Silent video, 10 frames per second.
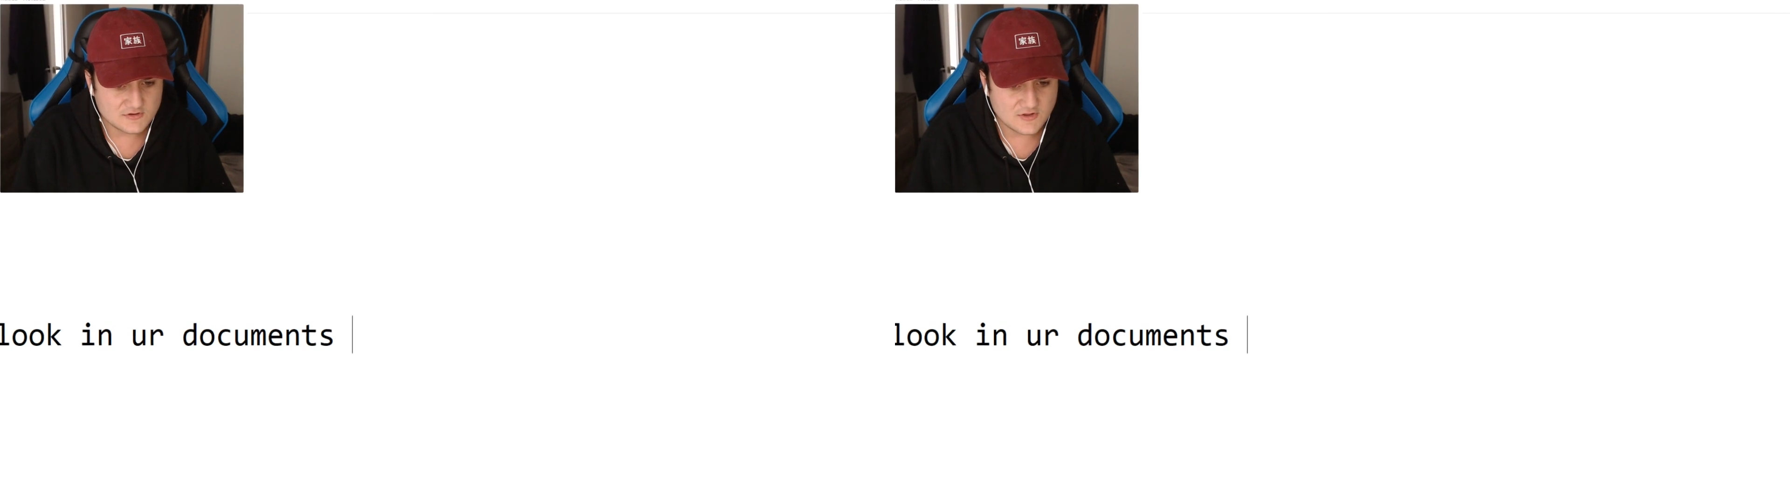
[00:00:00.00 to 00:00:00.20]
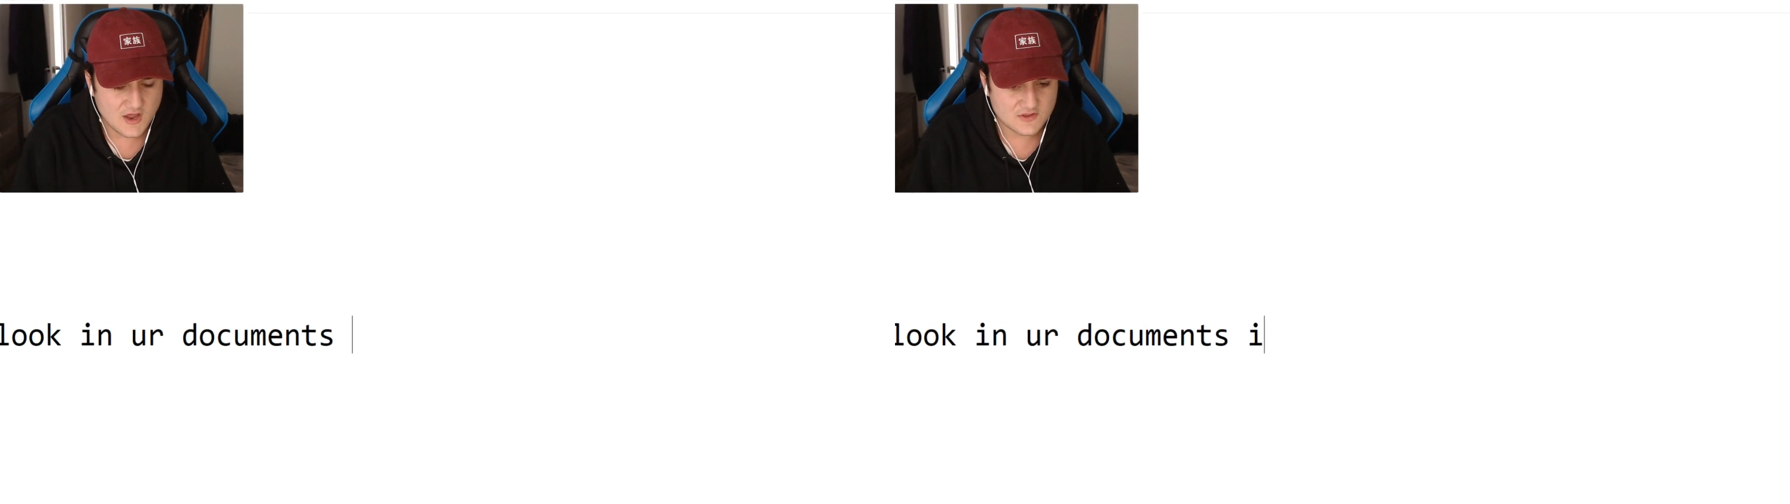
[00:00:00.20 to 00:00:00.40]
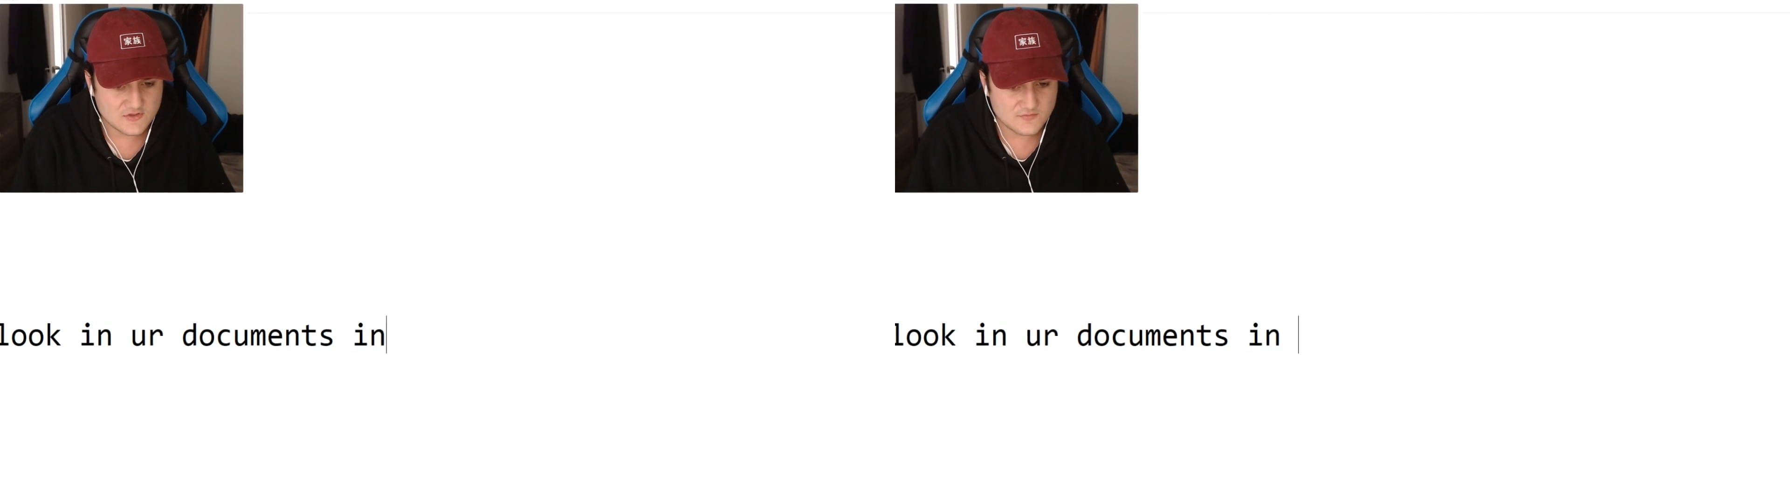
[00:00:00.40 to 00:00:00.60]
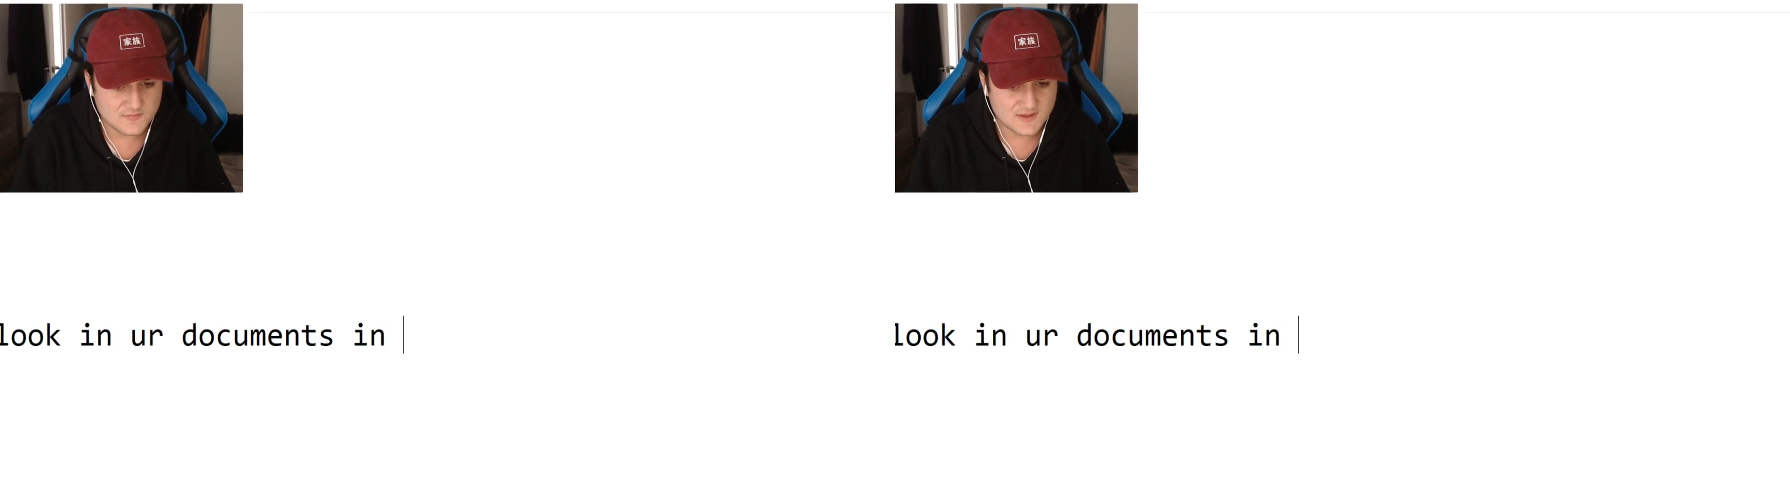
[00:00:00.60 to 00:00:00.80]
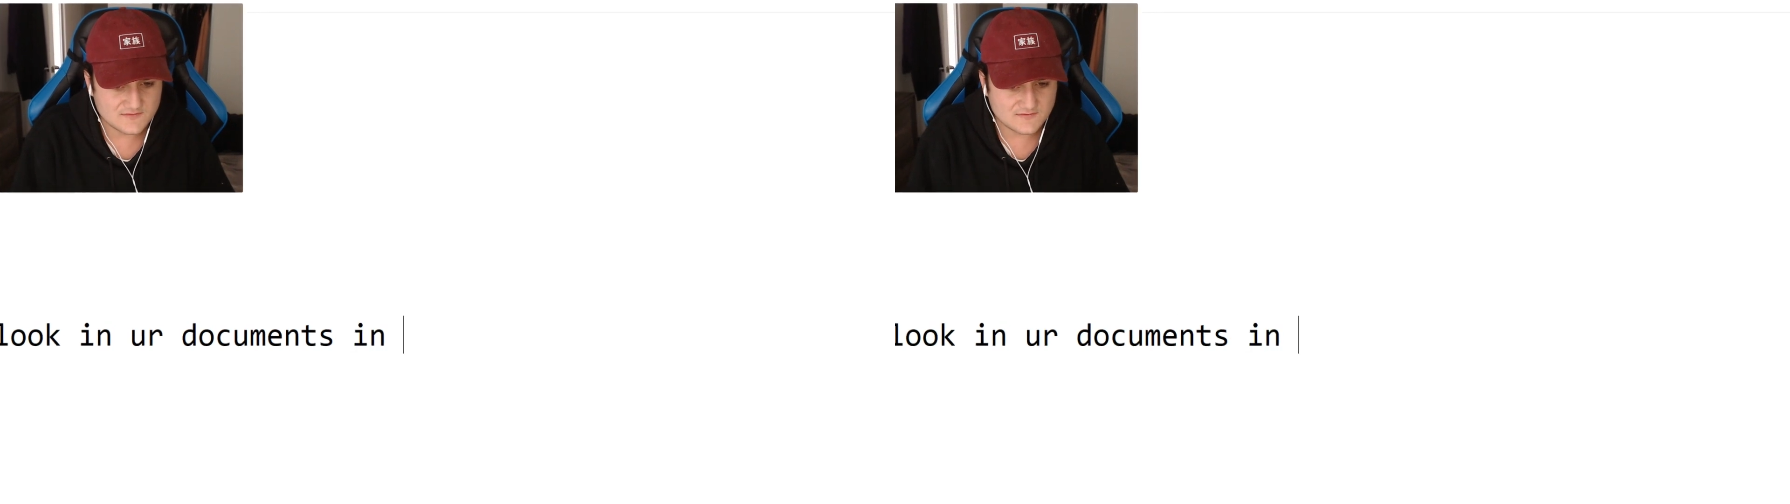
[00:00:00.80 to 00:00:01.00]

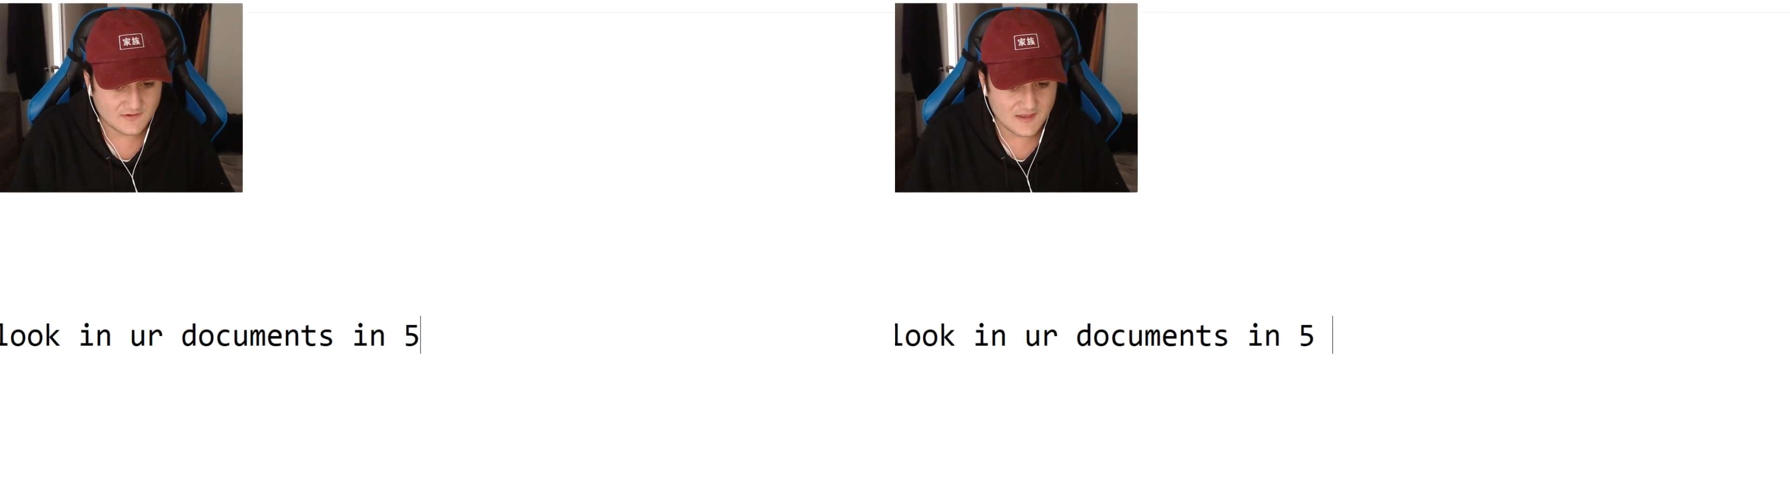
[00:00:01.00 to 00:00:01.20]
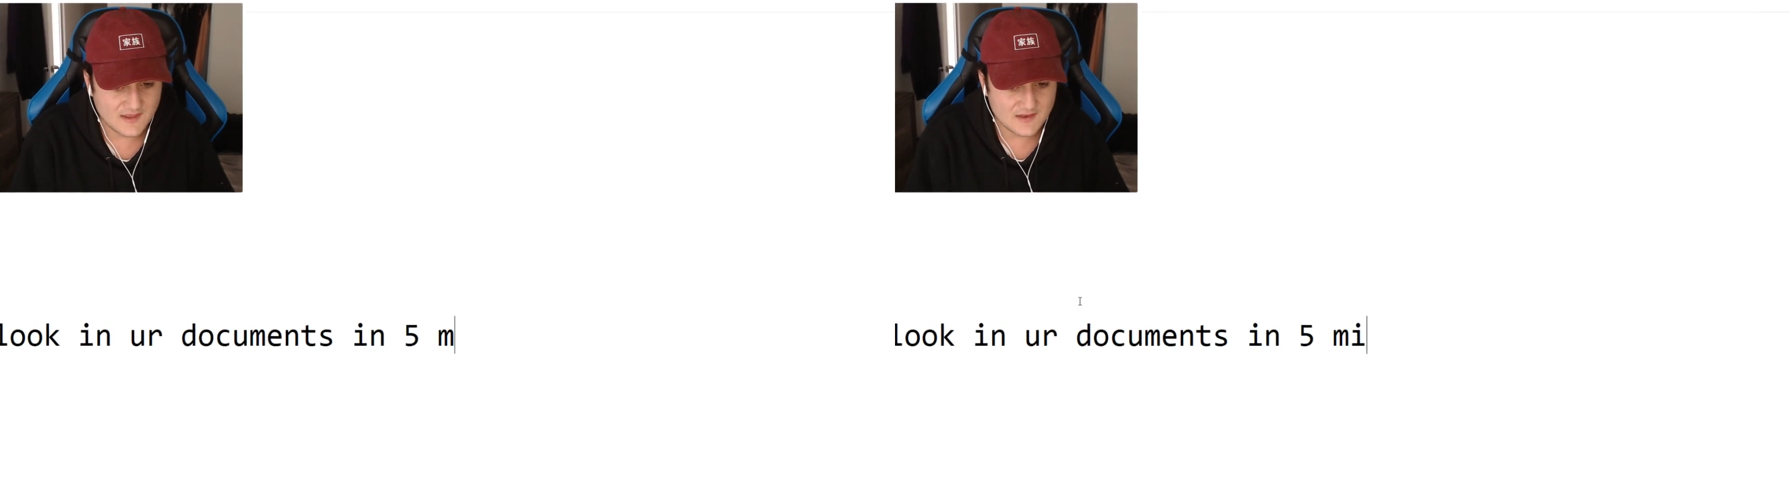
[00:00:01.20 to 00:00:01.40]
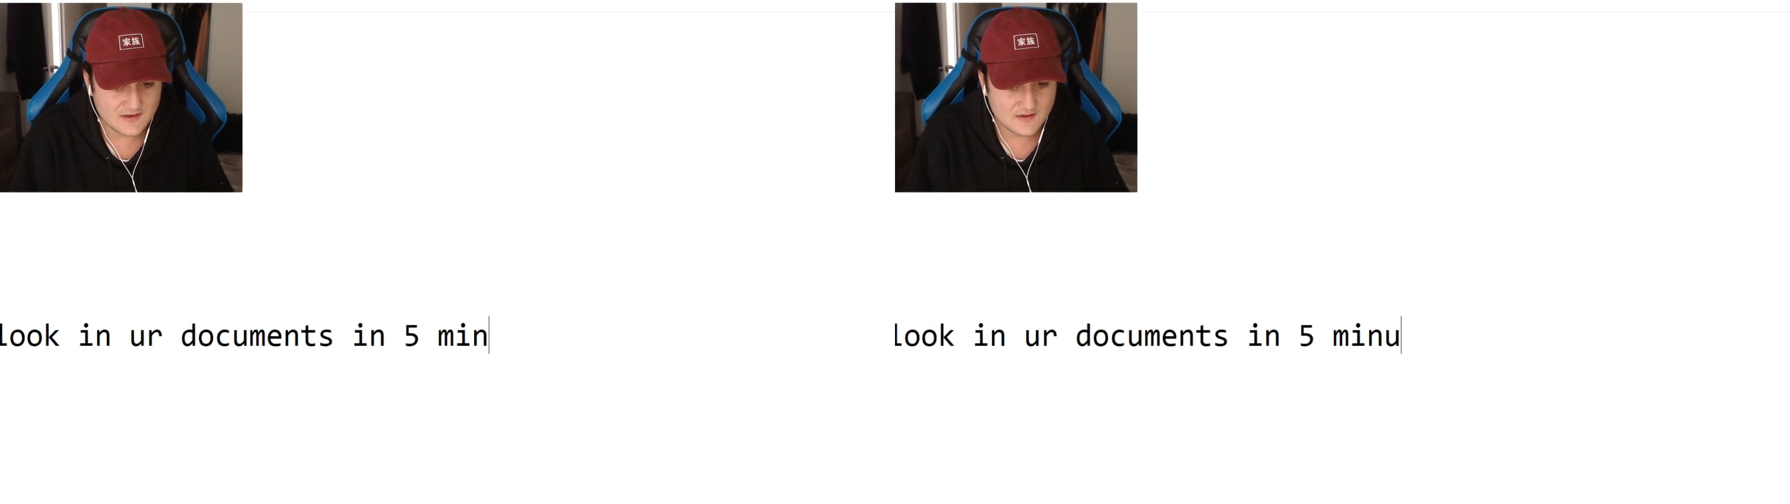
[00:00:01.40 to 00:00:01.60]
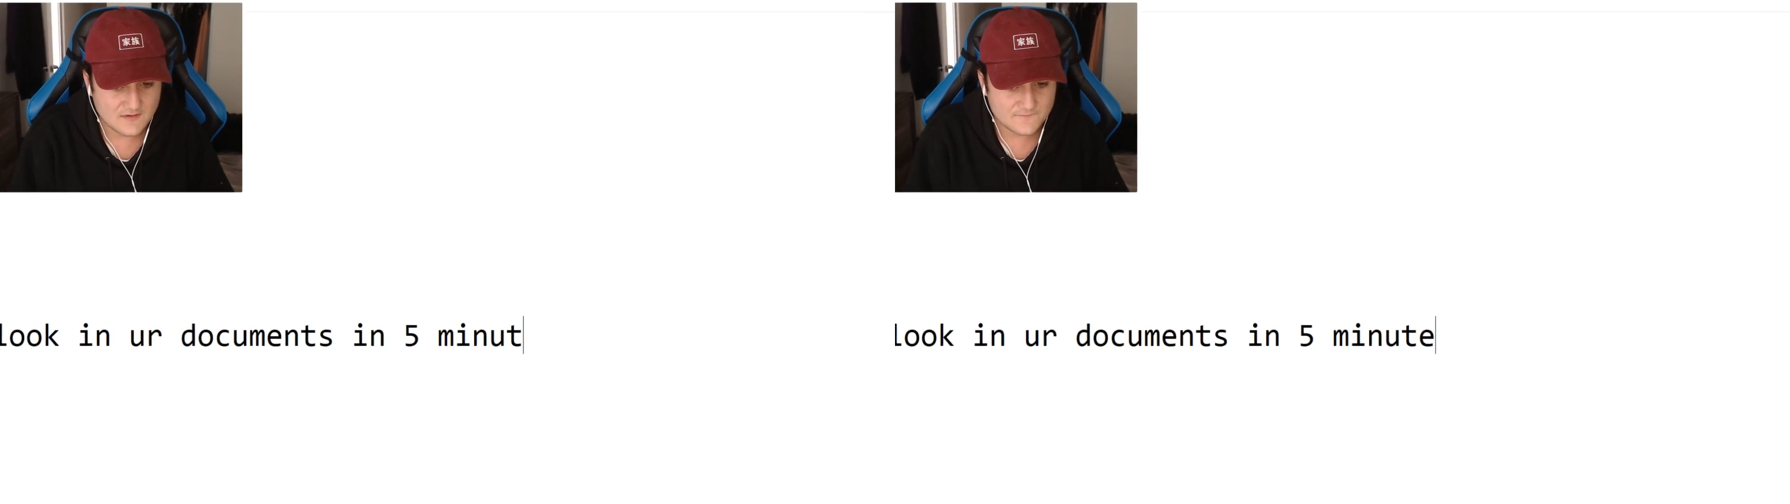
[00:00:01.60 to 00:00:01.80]
documents in